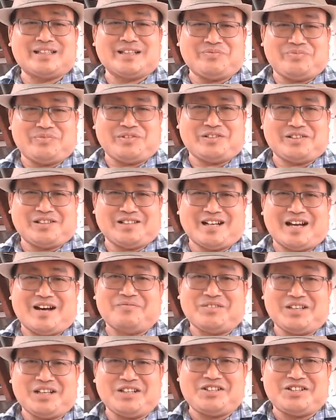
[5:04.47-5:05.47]
Thaputhot. I'm
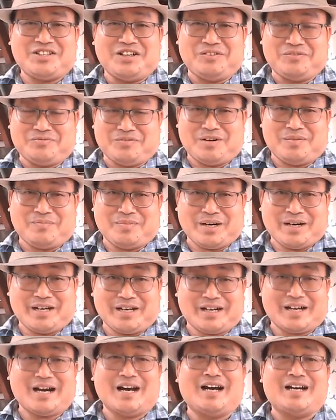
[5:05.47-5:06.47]
teaching from my
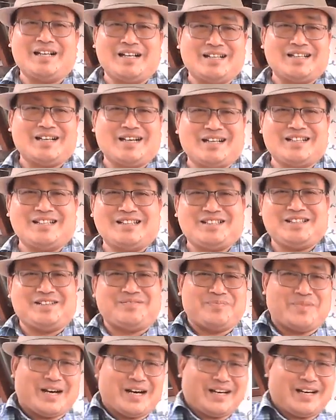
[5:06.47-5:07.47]
garden, and this is
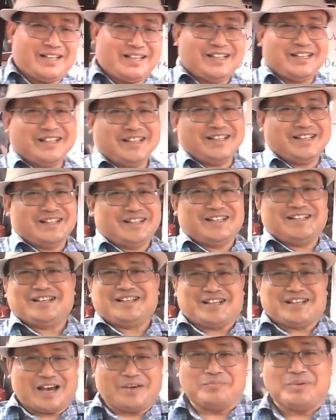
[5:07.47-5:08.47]
my
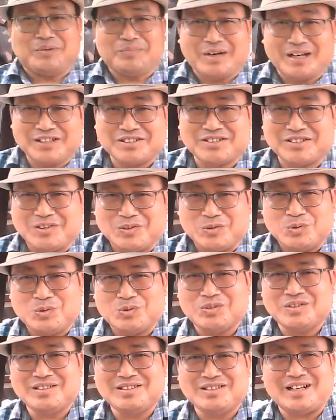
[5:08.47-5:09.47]
school.
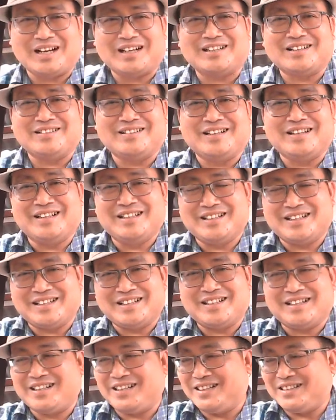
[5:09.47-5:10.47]
Actually,
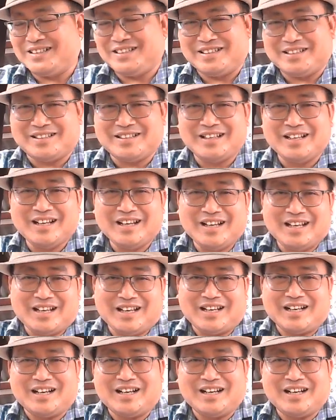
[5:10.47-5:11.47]
this is
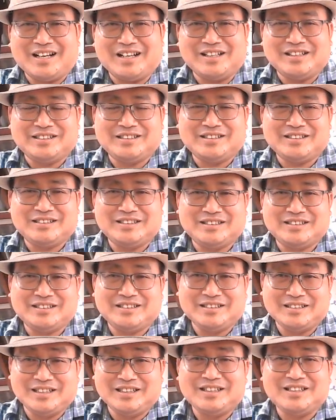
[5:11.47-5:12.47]
uh,
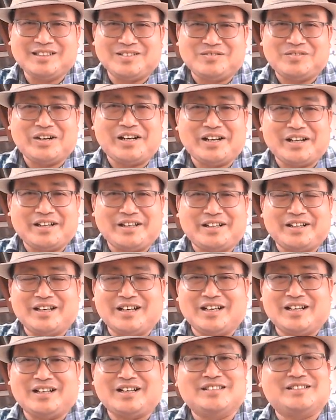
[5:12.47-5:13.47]

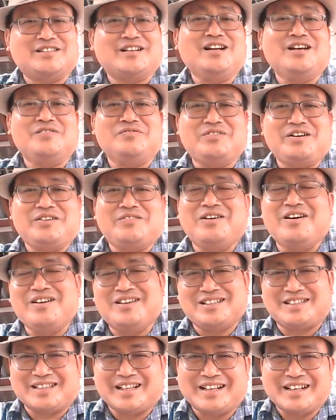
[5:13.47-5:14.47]
it's a lovely
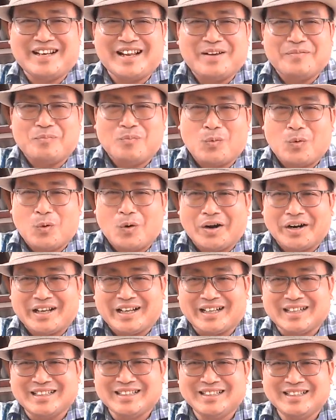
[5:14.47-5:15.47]
Sunday
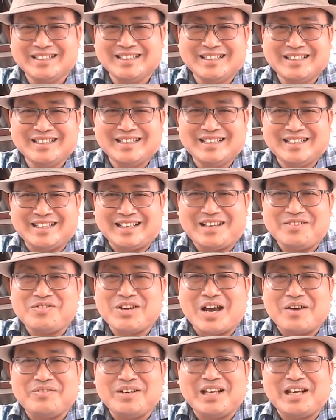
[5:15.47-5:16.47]
morning. If
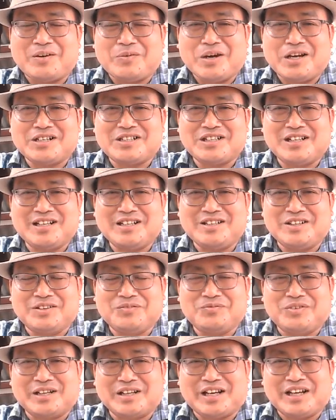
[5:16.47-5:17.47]
you have any question,
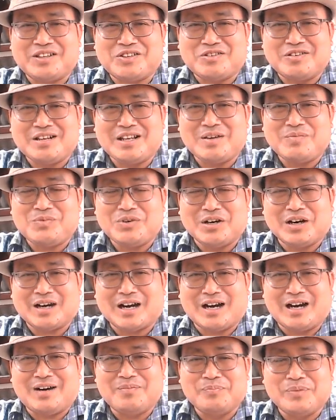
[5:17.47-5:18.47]
don't forget to leave your
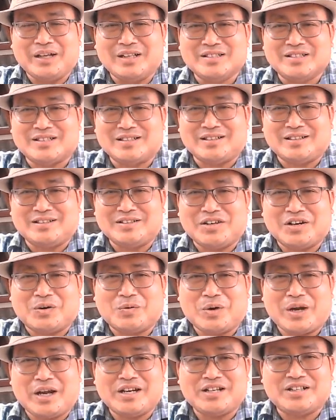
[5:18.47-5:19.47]
comments or your
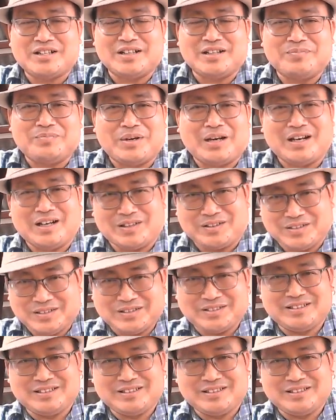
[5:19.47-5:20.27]
question below.